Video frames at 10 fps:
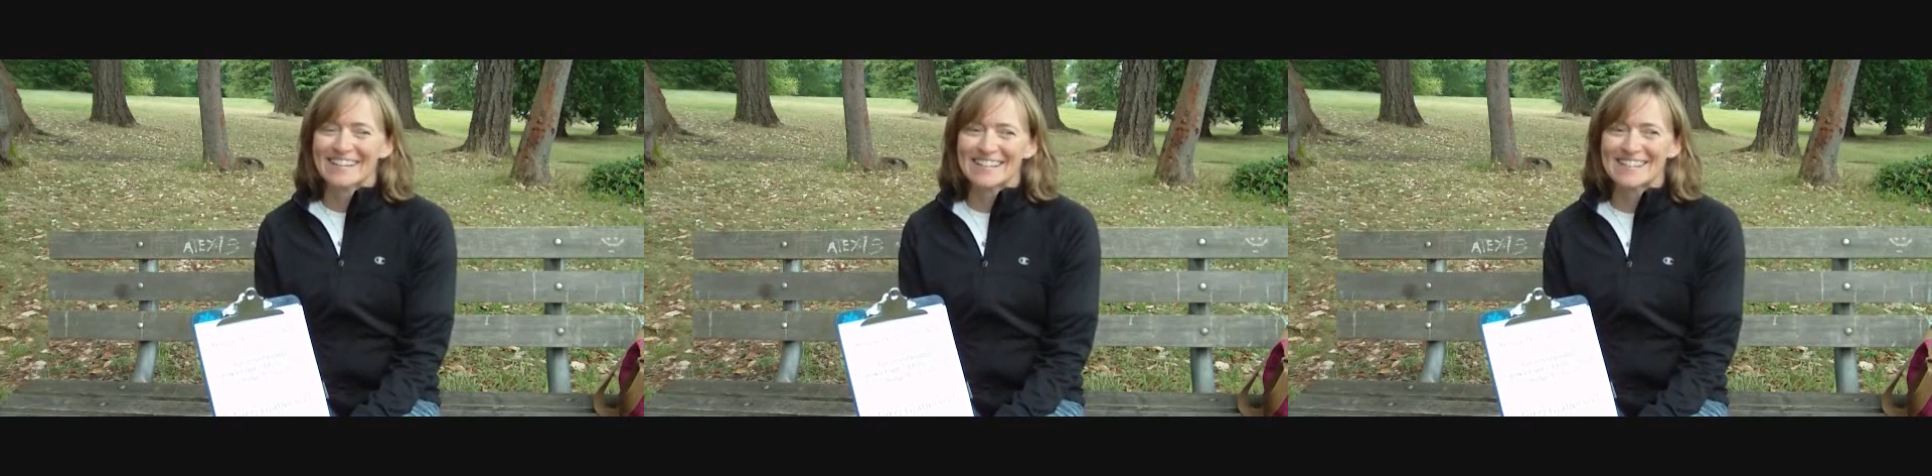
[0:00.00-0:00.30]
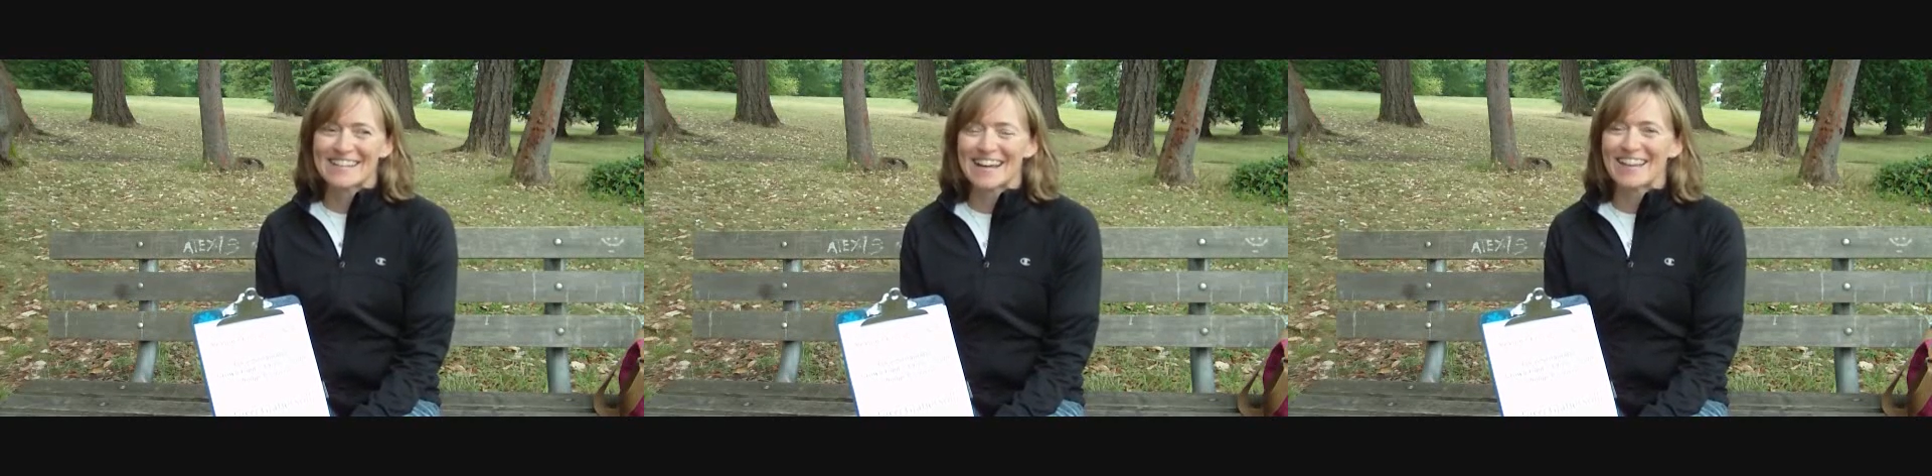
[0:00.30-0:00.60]

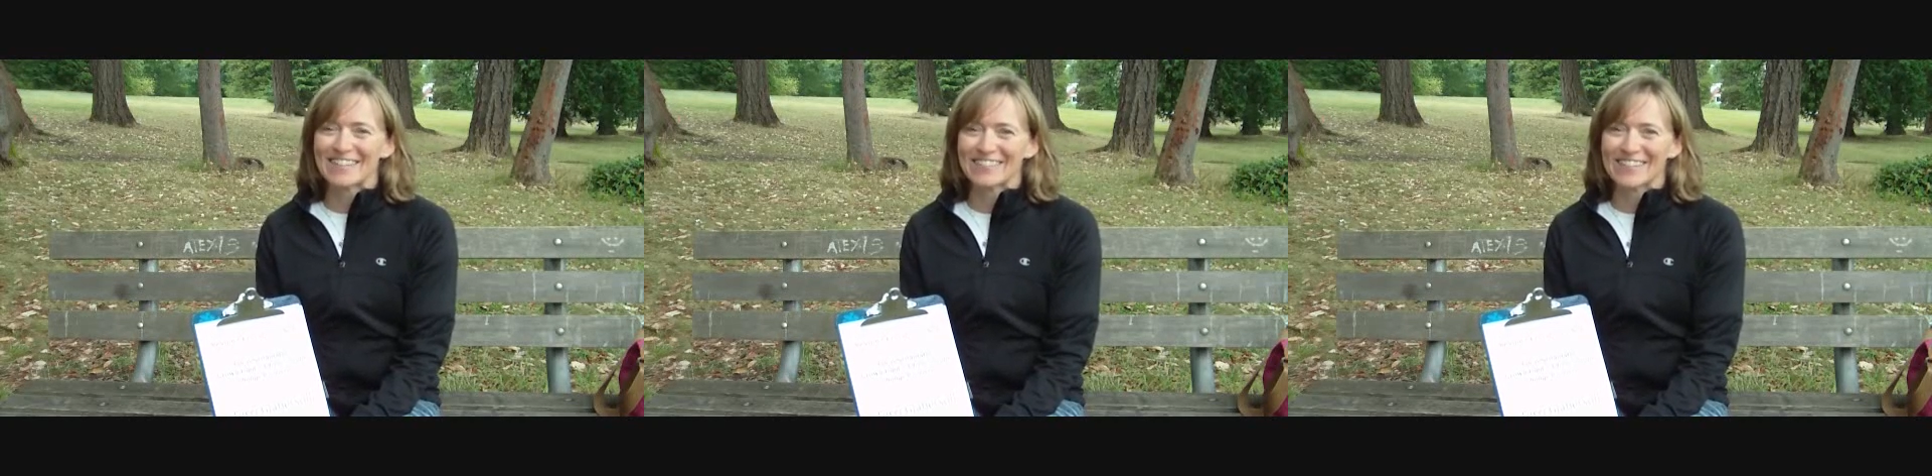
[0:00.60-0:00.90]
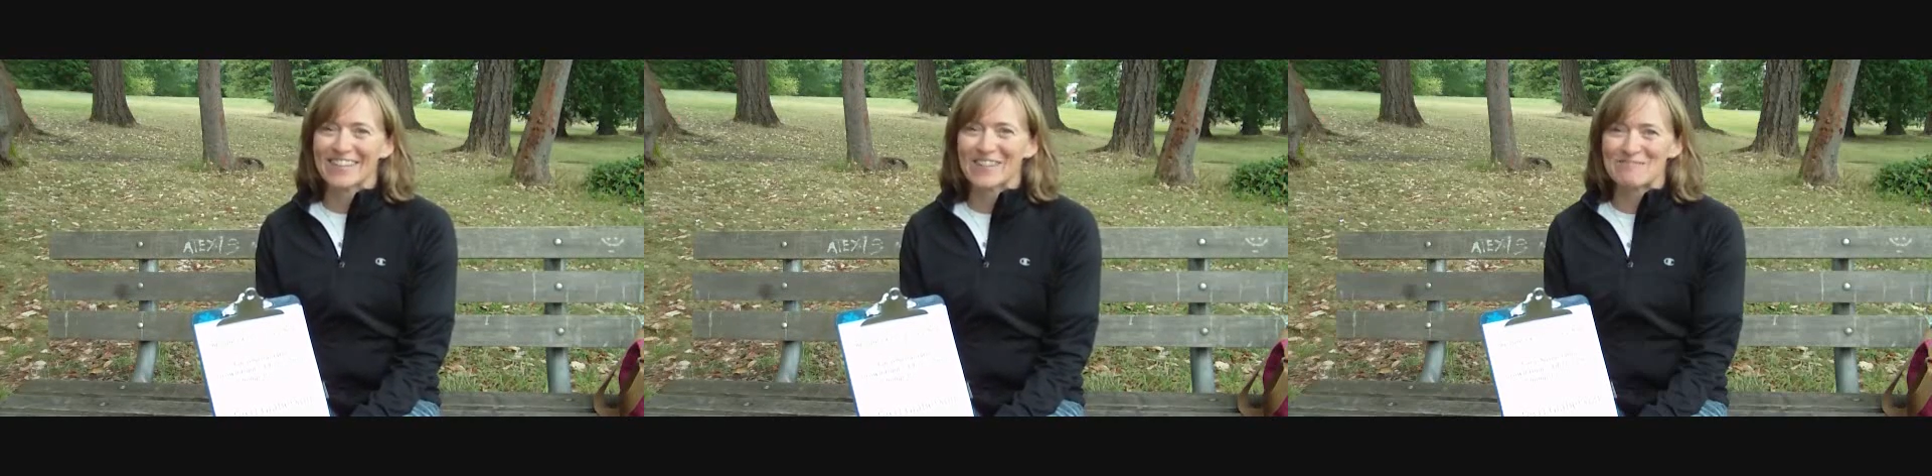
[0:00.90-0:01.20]
get together
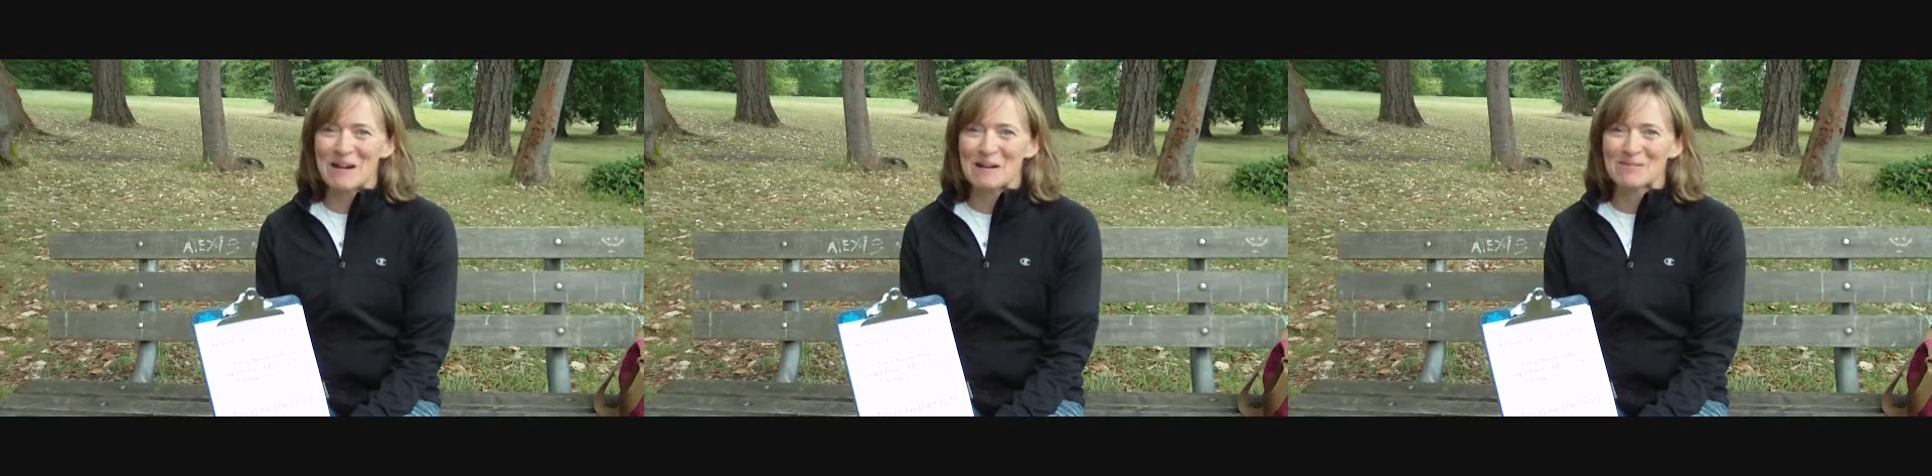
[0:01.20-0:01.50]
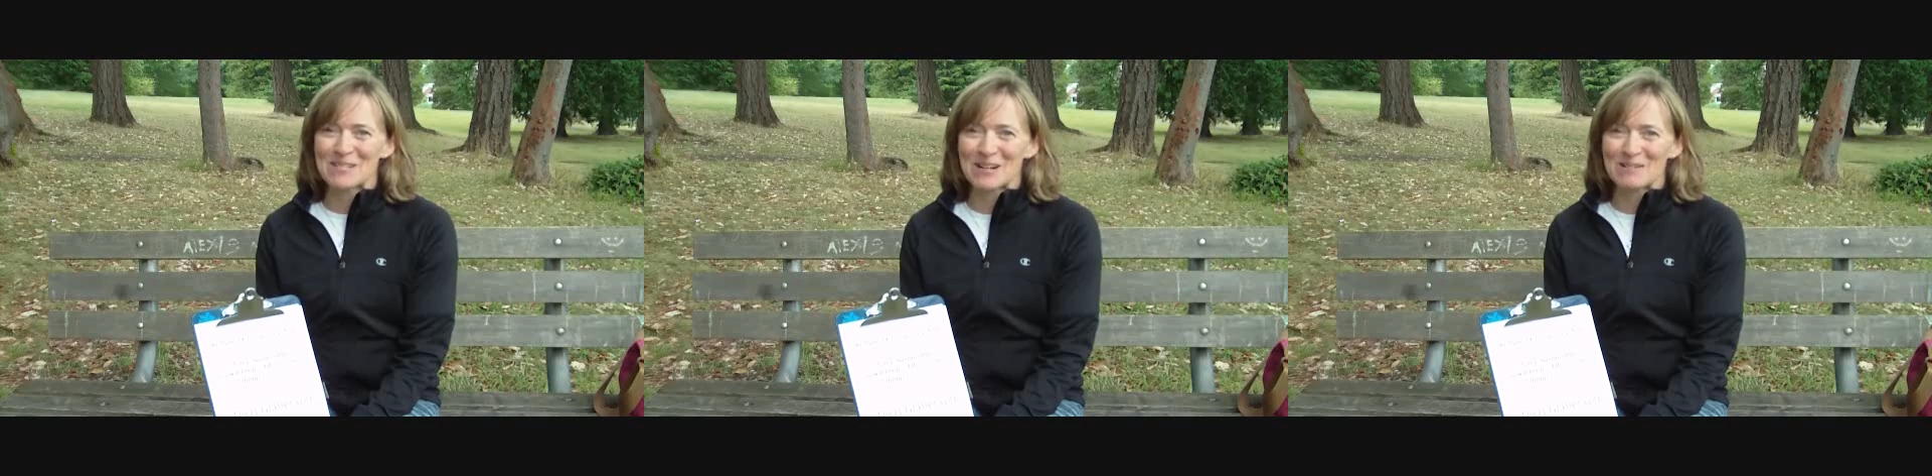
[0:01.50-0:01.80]
with other
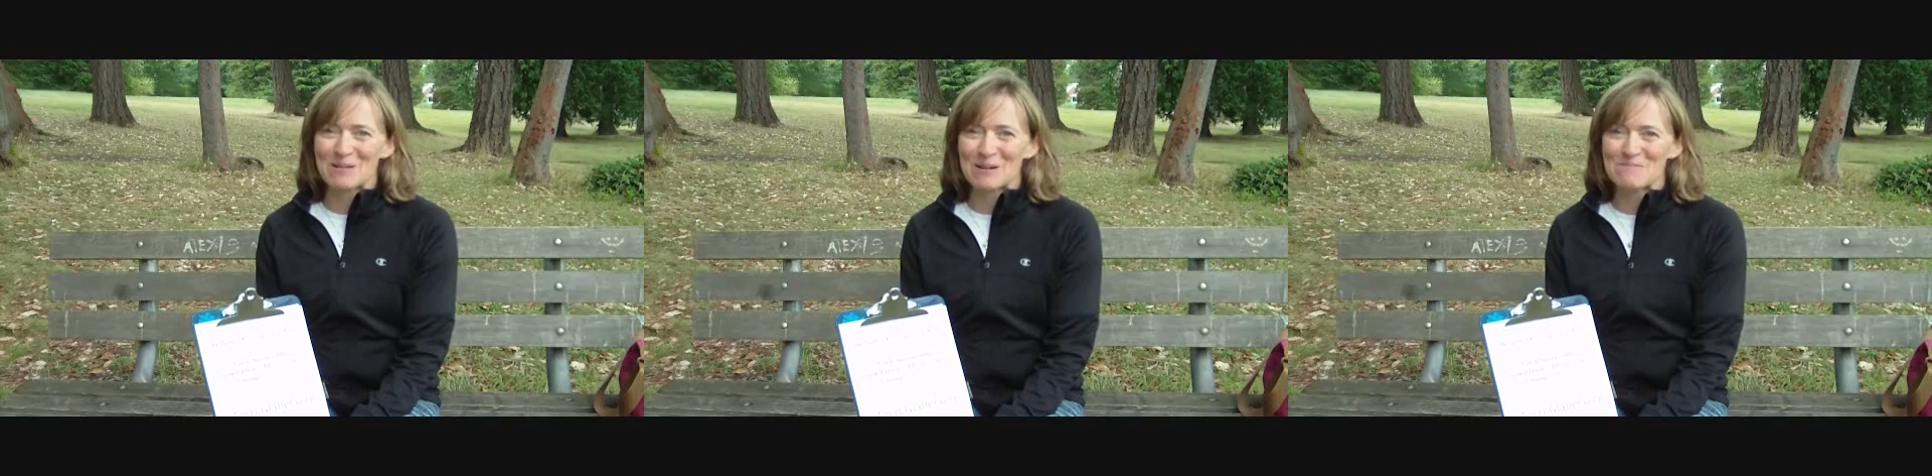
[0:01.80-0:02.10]
moms and talk about